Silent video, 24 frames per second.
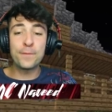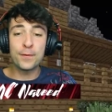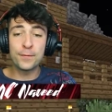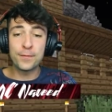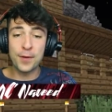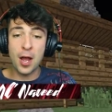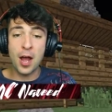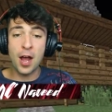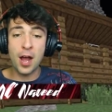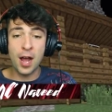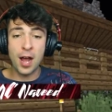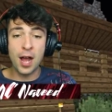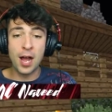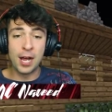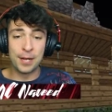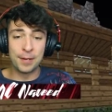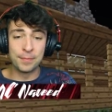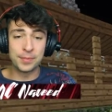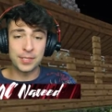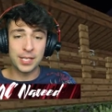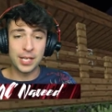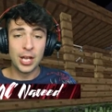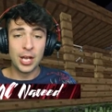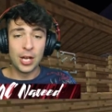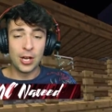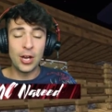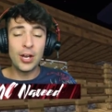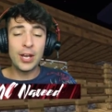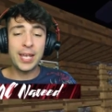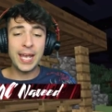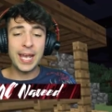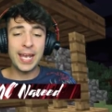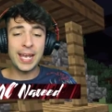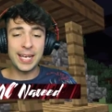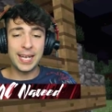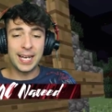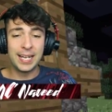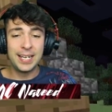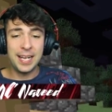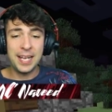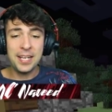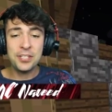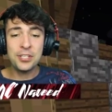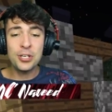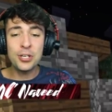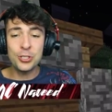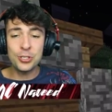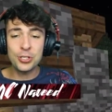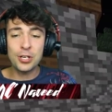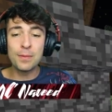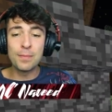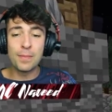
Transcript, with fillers: of our arms. Okay, let's go and show